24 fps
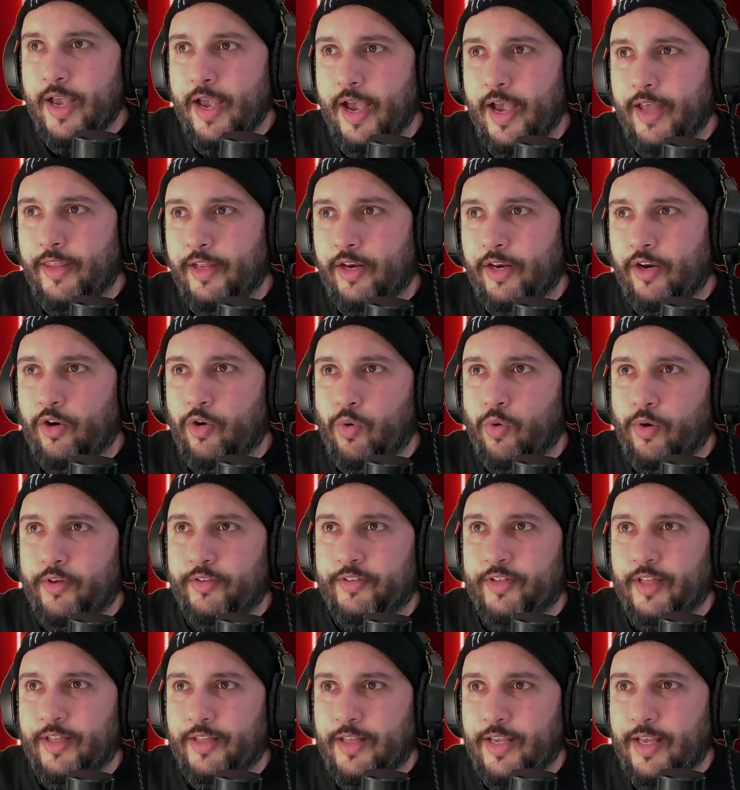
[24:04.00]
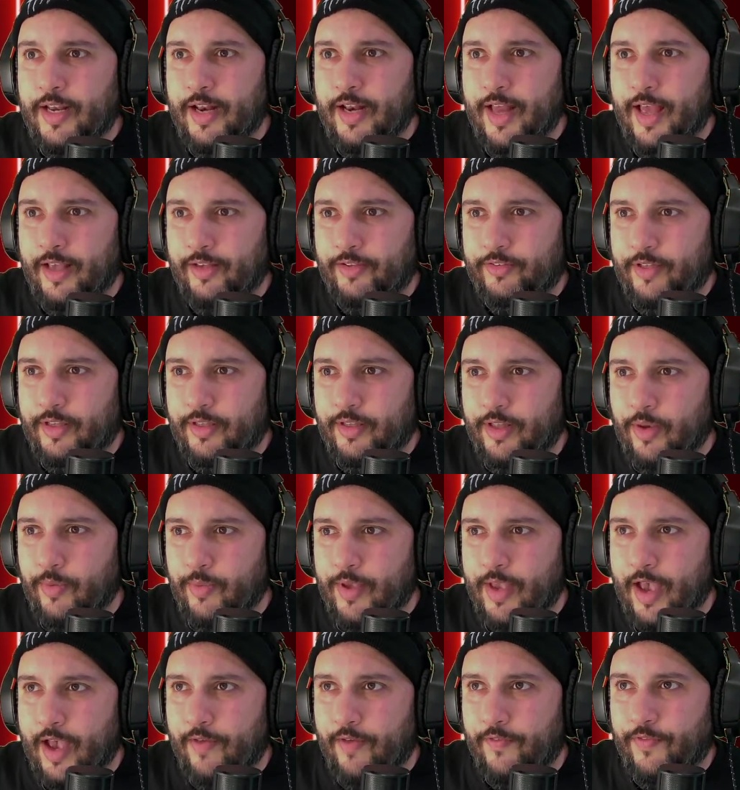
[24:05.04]
And then, of course, the last thing that we
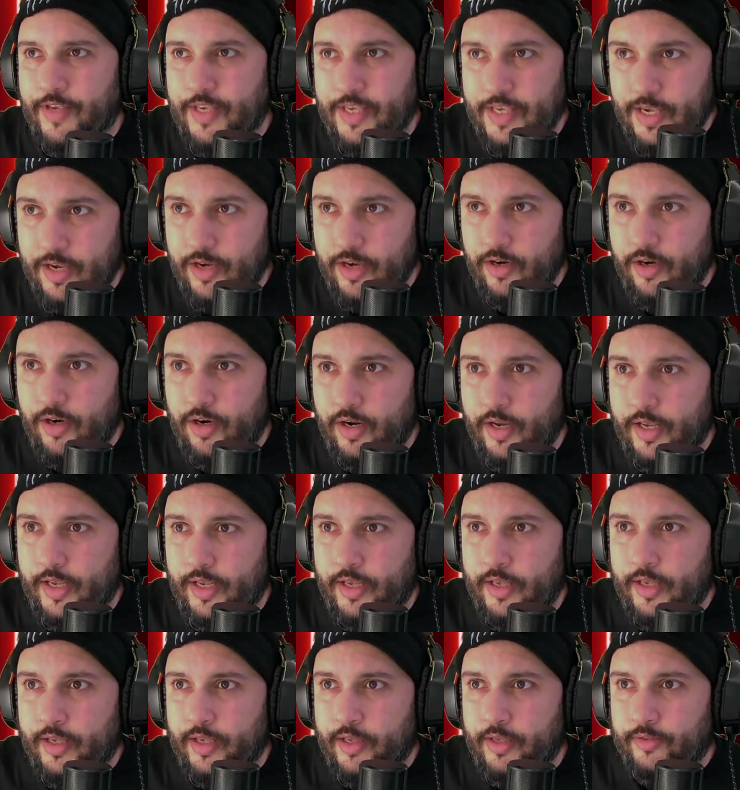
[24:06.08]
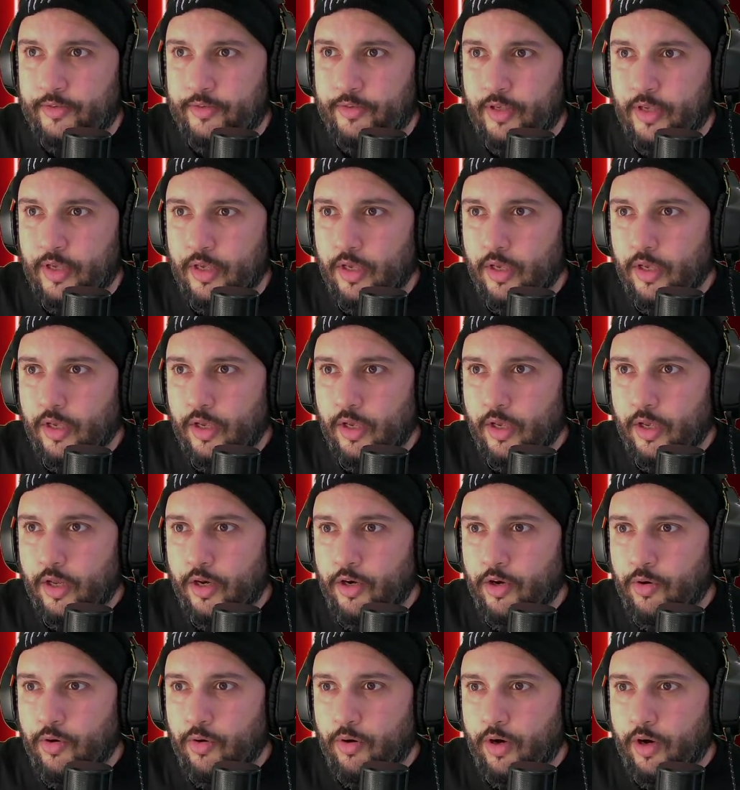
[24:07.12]
have here is
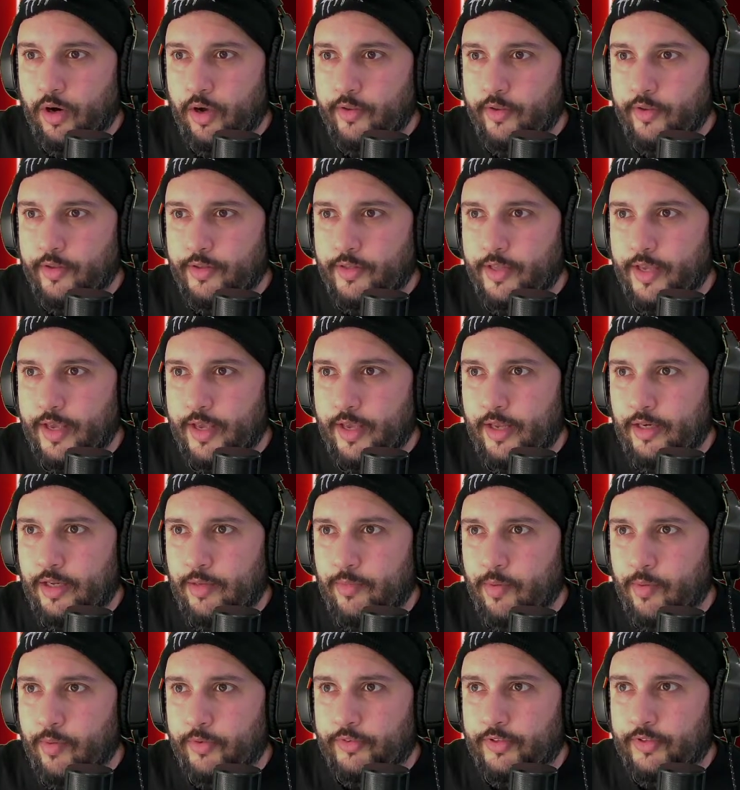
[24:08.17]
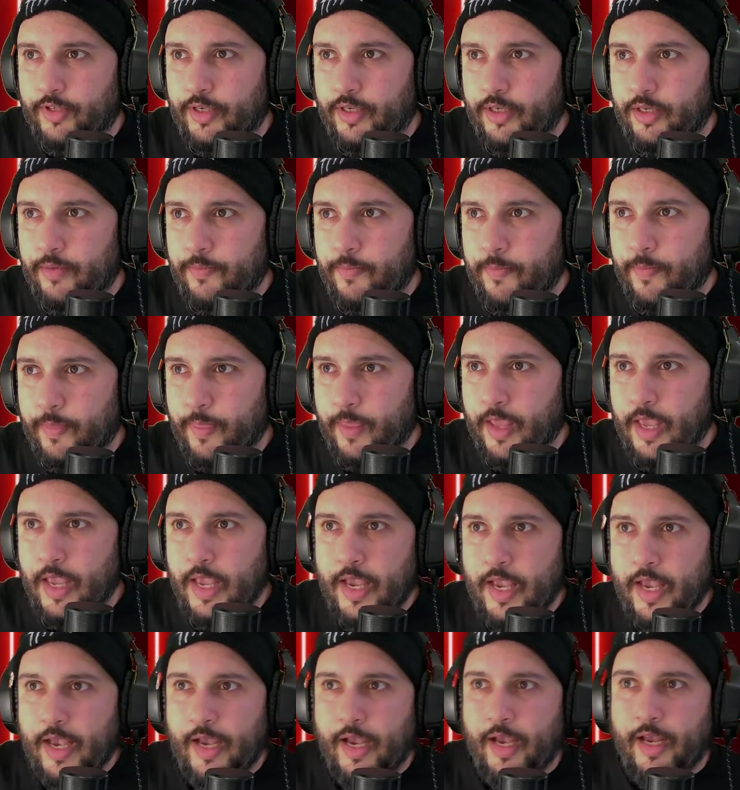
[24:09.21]
no other than, give me 1 second,
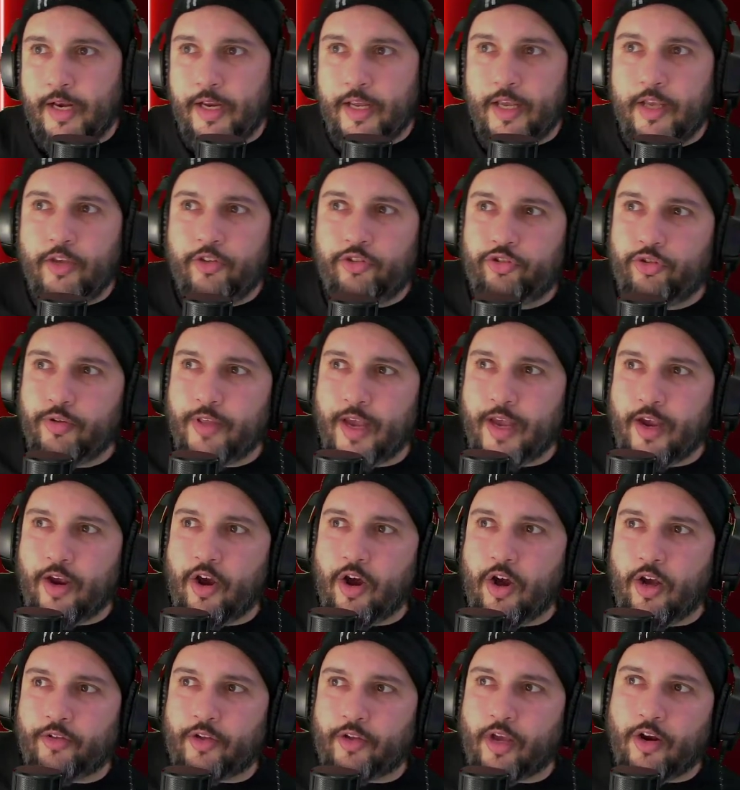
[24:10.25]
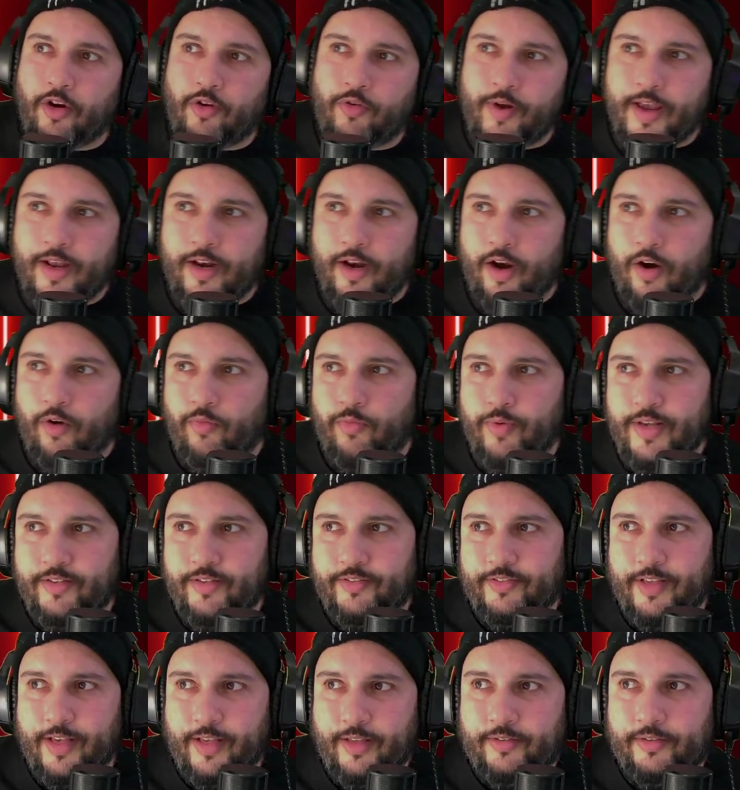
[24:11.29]
an issue that caused a great
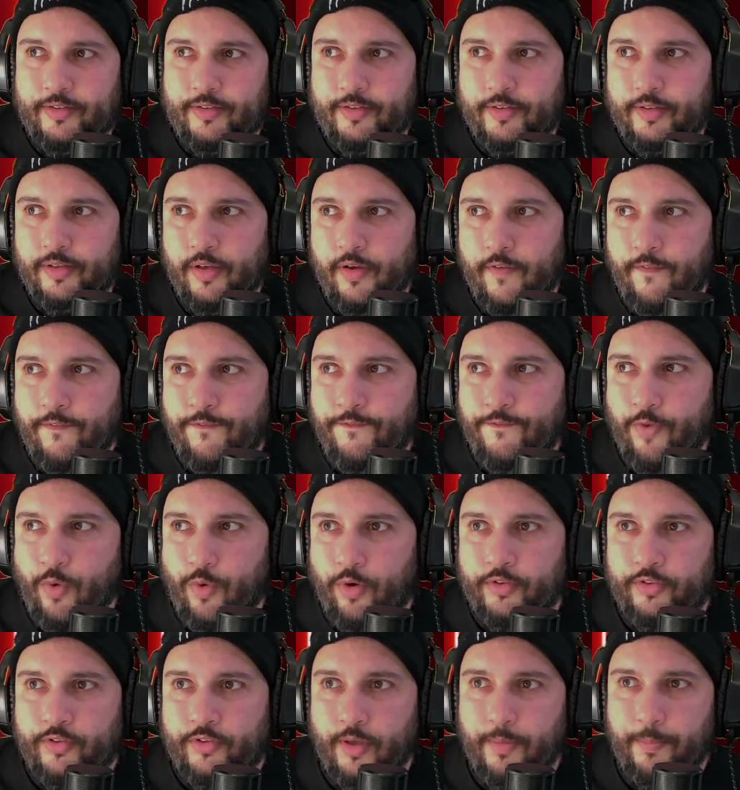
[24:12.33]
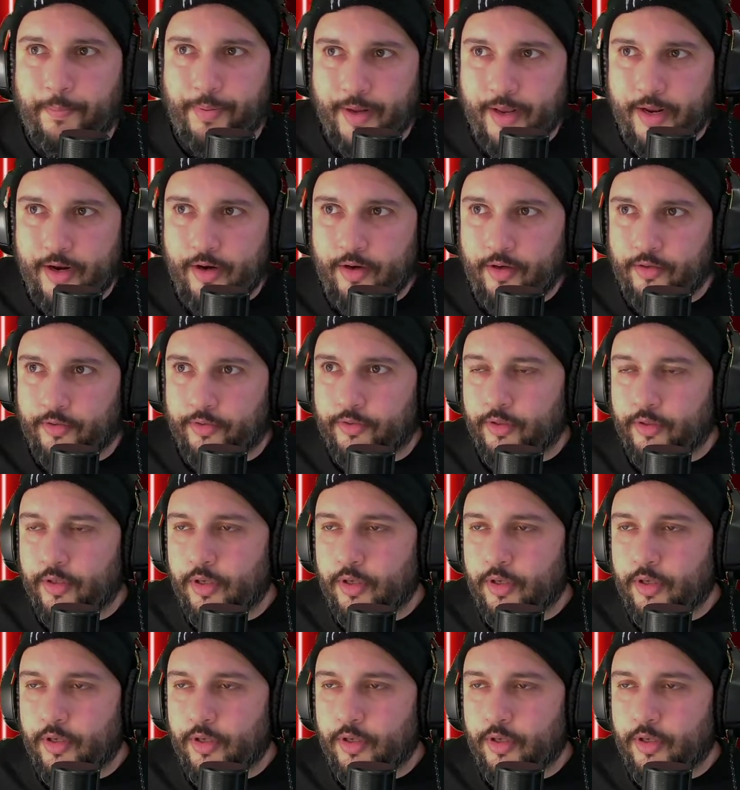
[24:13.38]
reset for some players.